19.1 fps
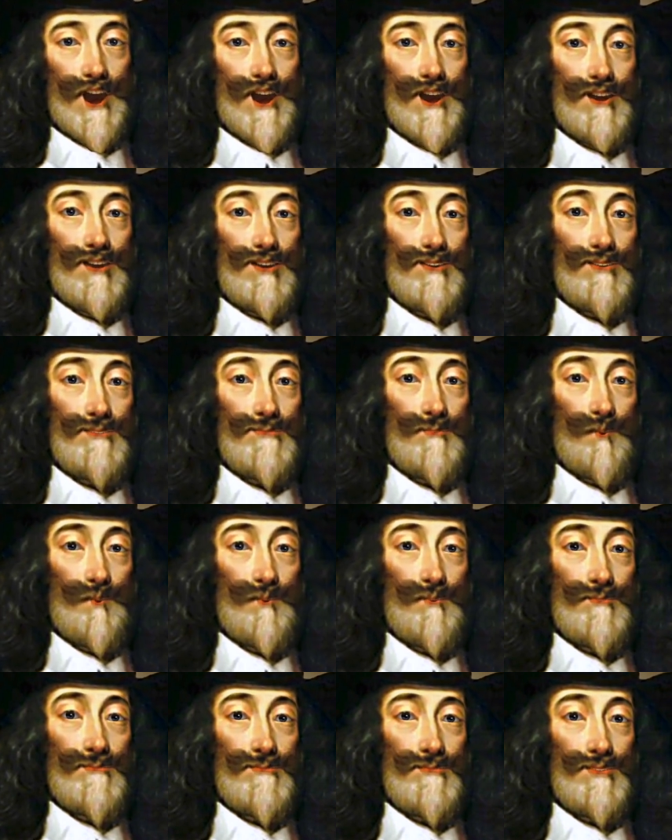I would
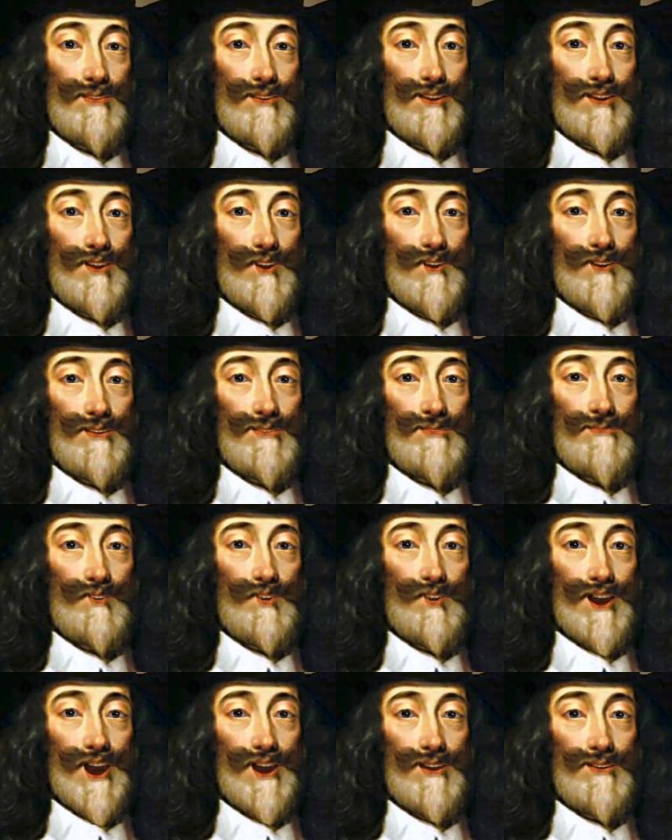know by what
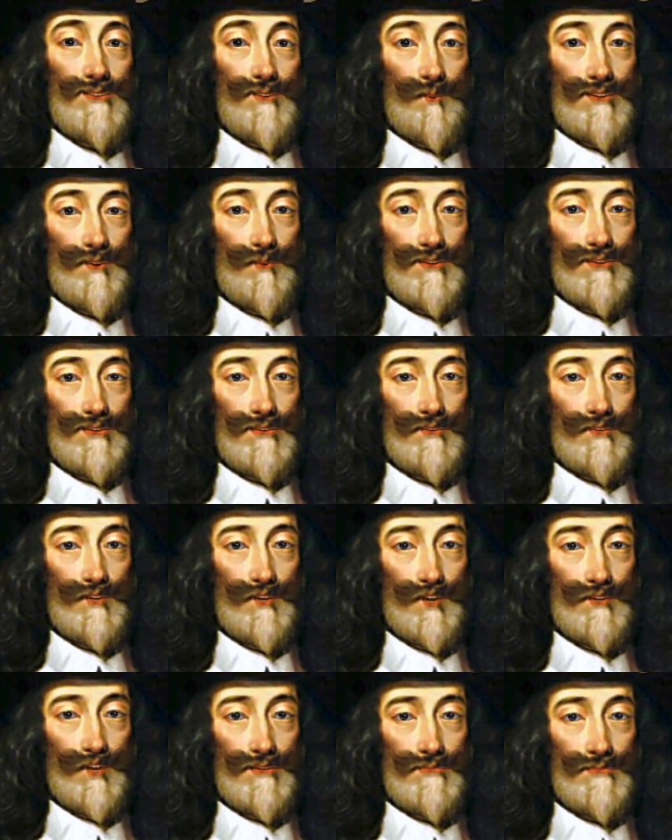power I am called
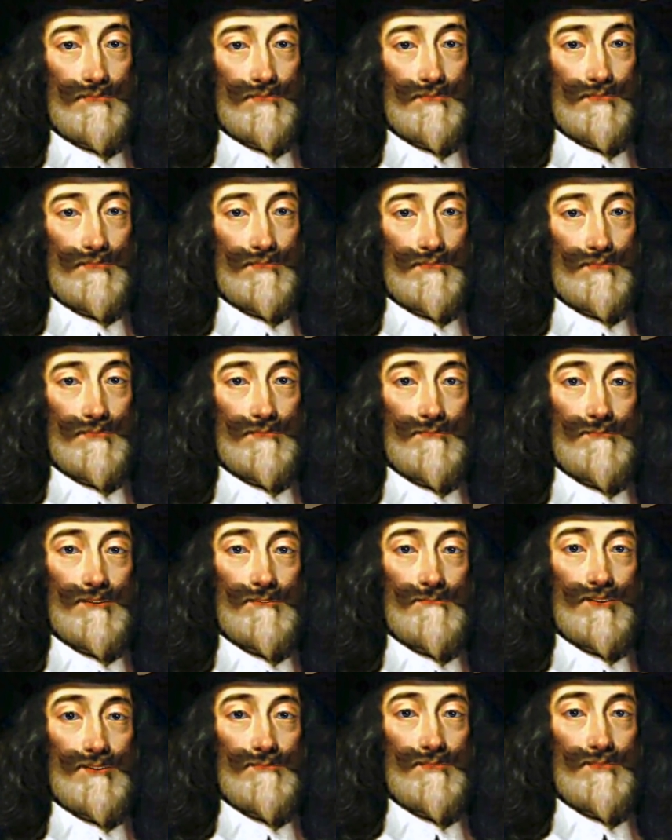hither, by
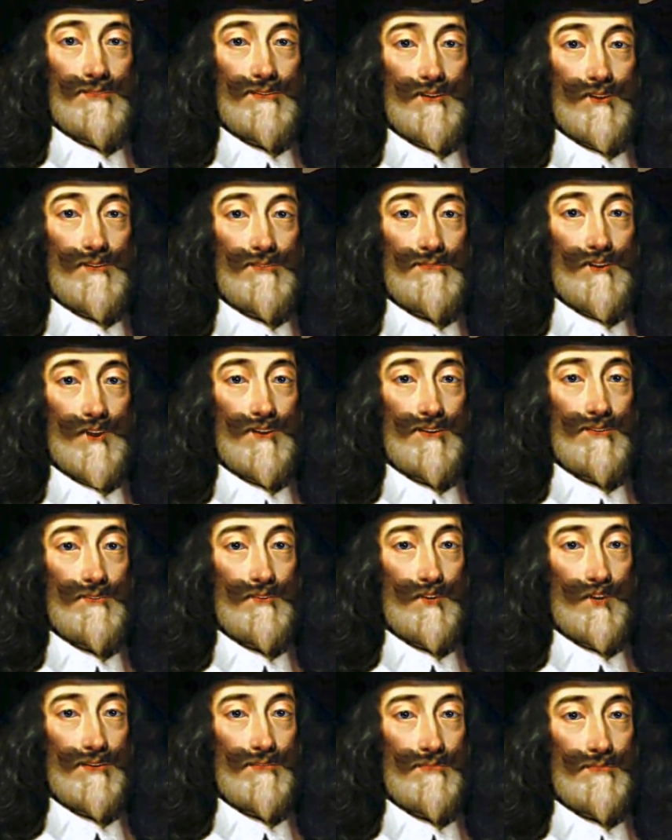what
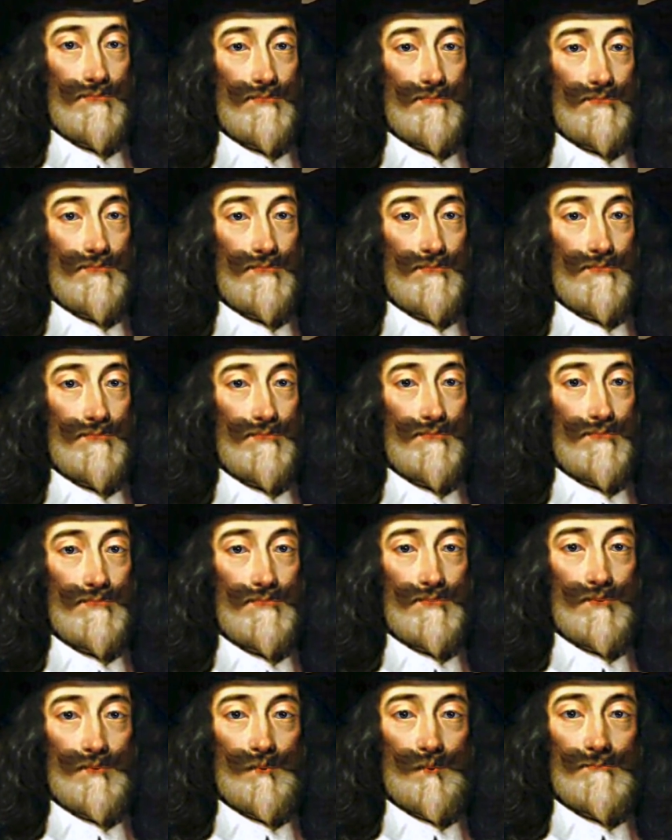authority.
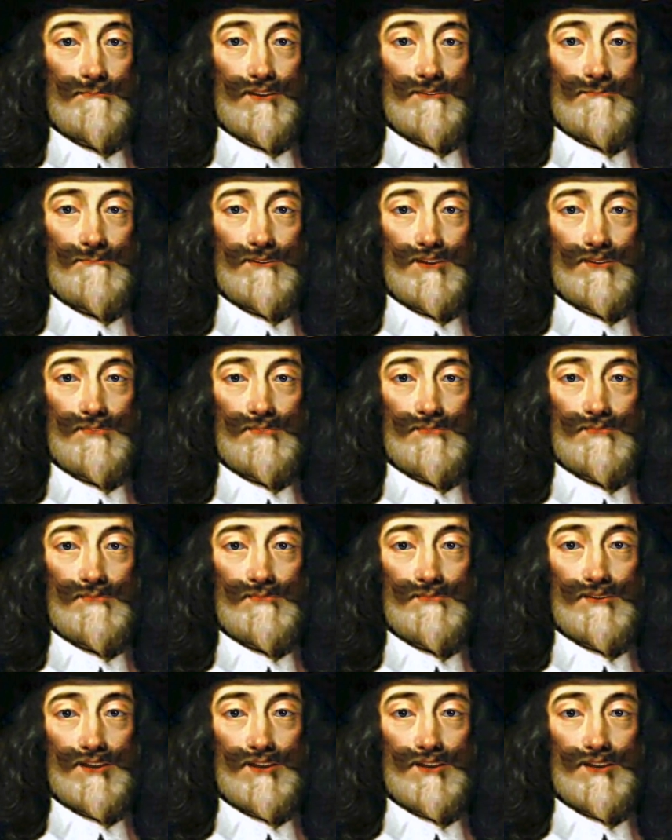Remember,
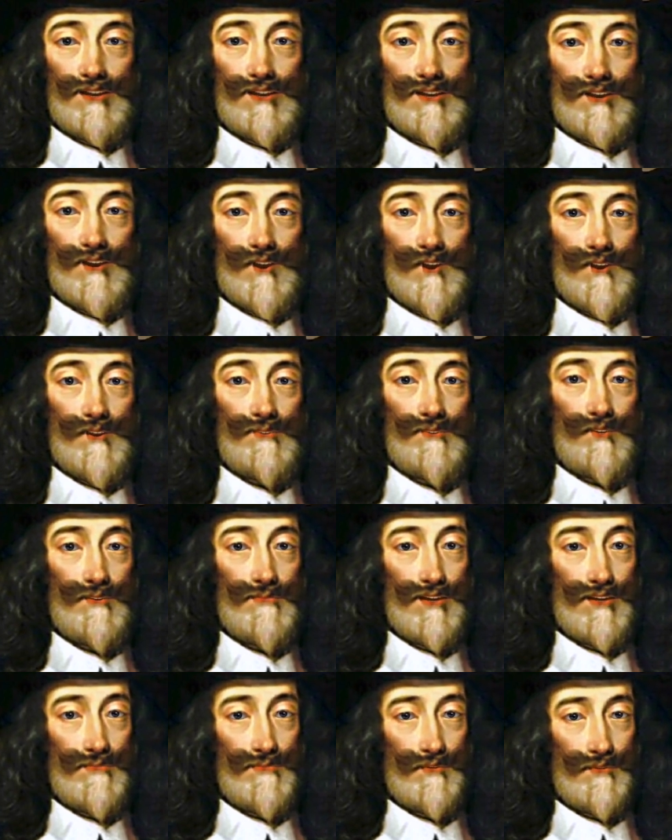I am your
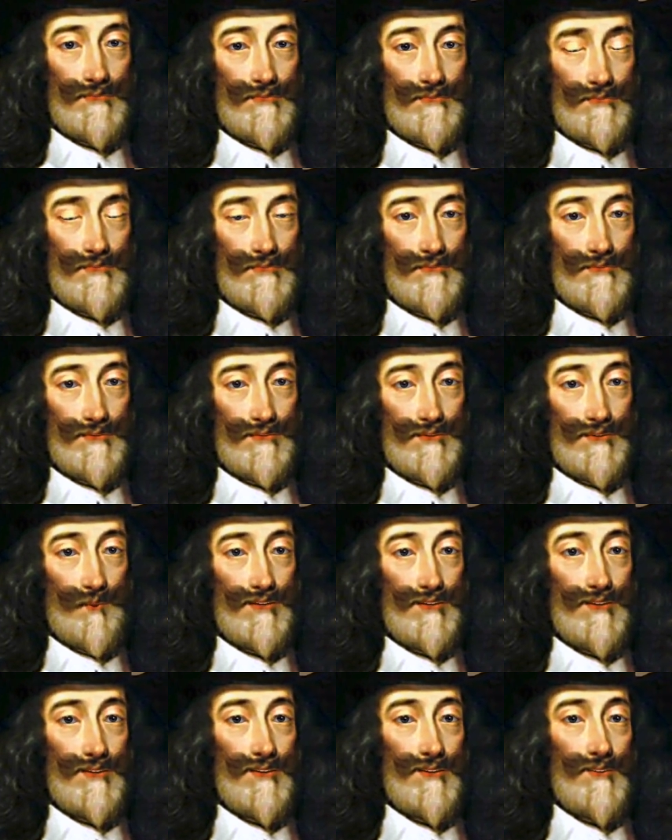king,
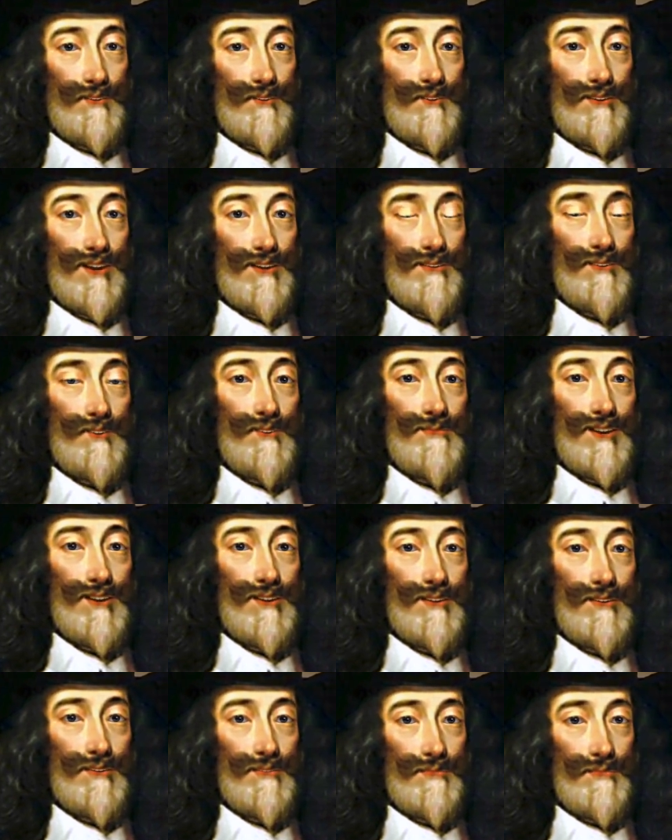your lawful
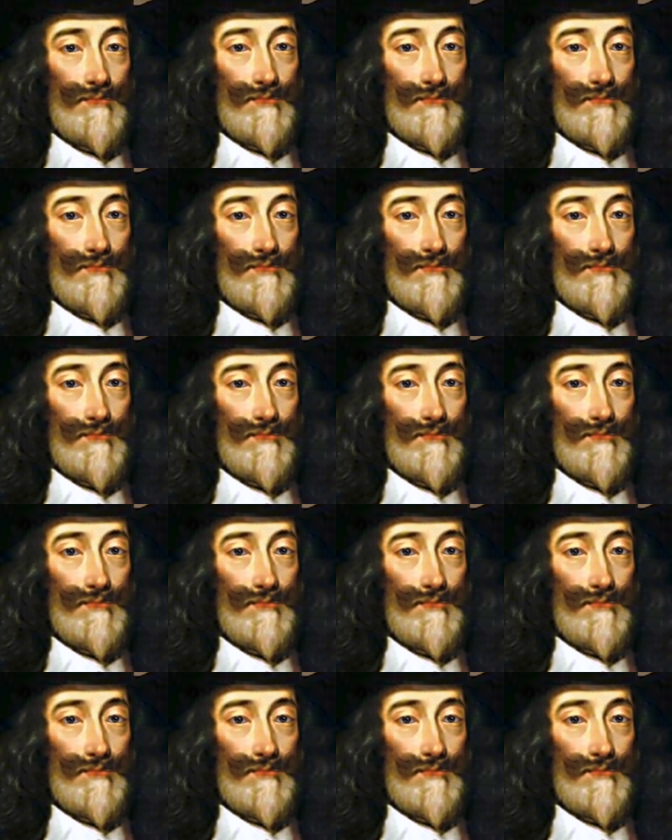king.